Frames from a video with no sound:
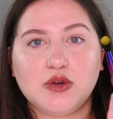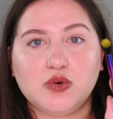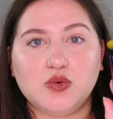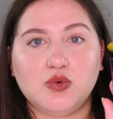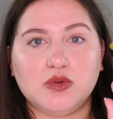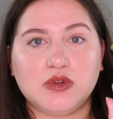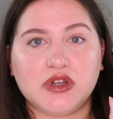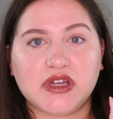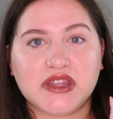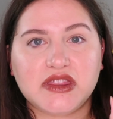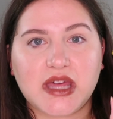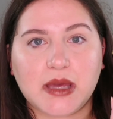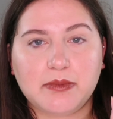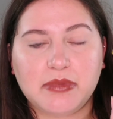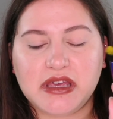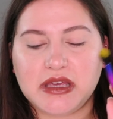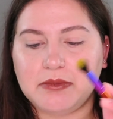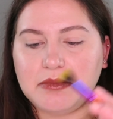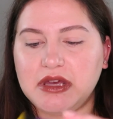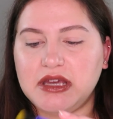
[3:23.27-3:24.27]
Ooh, look at that
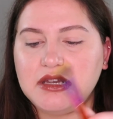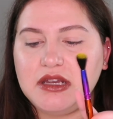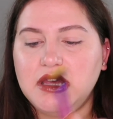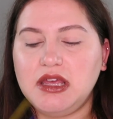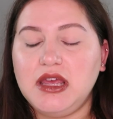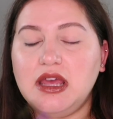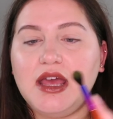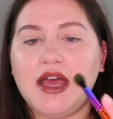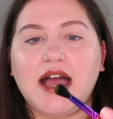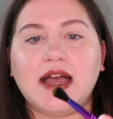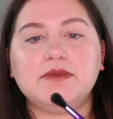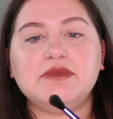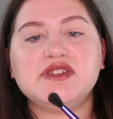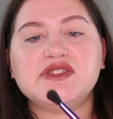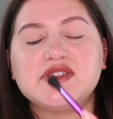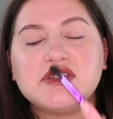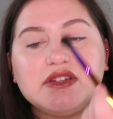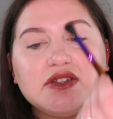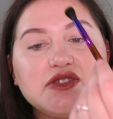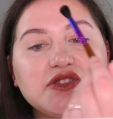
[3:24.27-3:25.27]
pigment. I'm
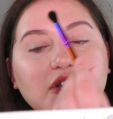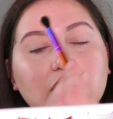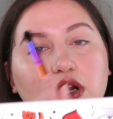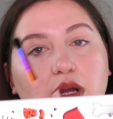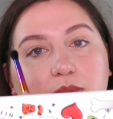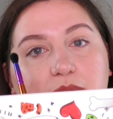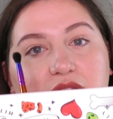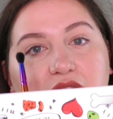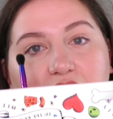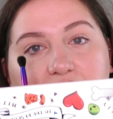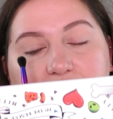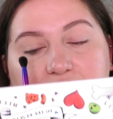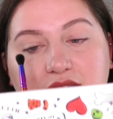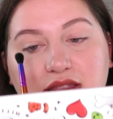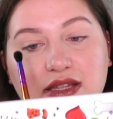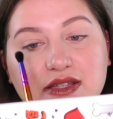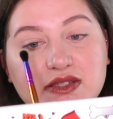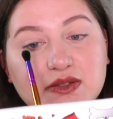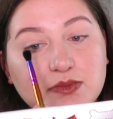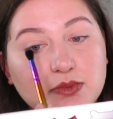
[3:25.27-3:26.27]
just going to start
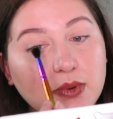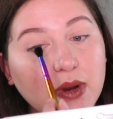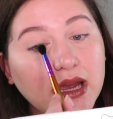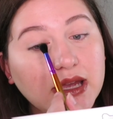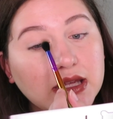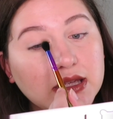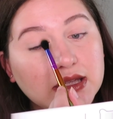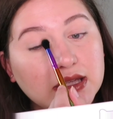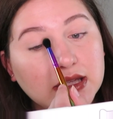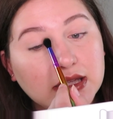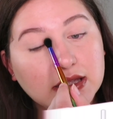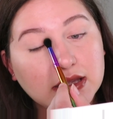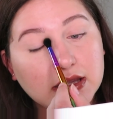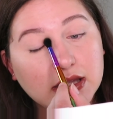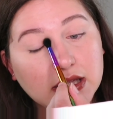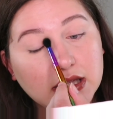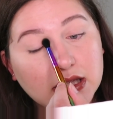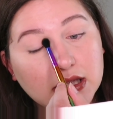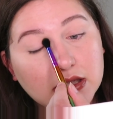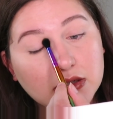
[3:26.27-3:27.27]
applying this right in
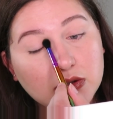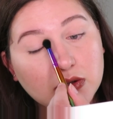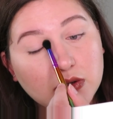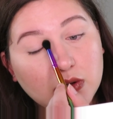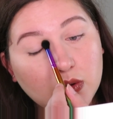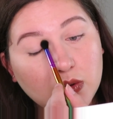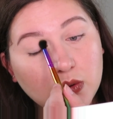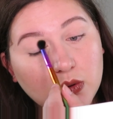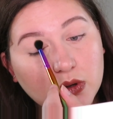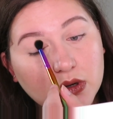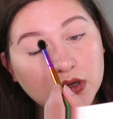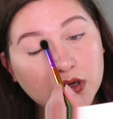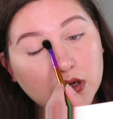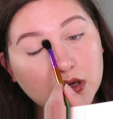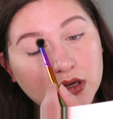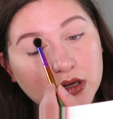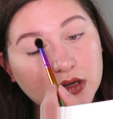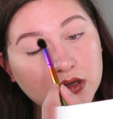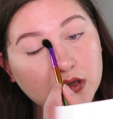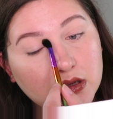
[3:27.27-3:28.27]
the inner
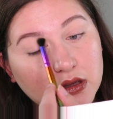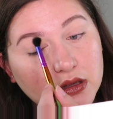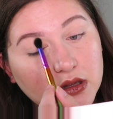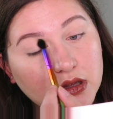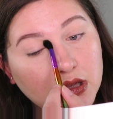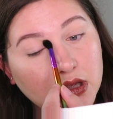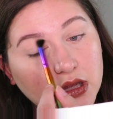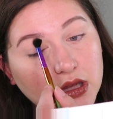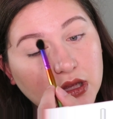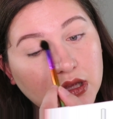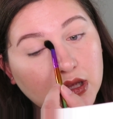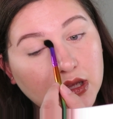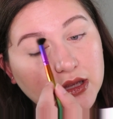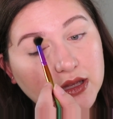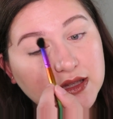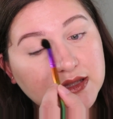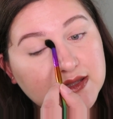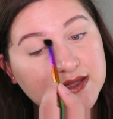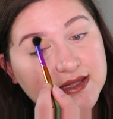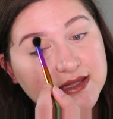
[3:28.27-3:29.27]
corner
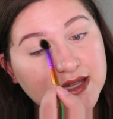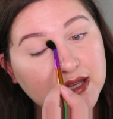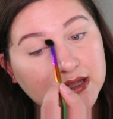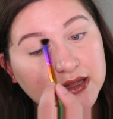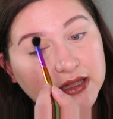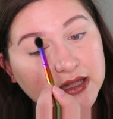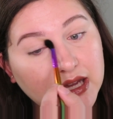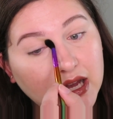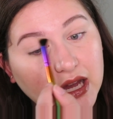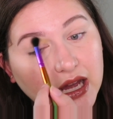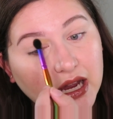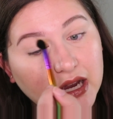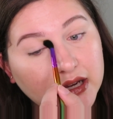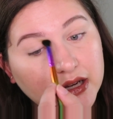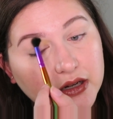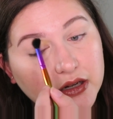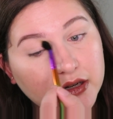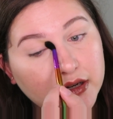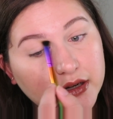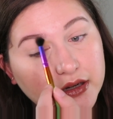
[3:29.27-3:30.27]
and slightly
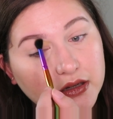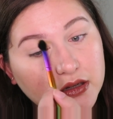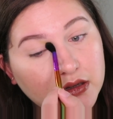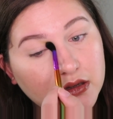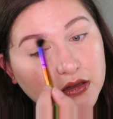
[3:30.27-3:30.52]
higher.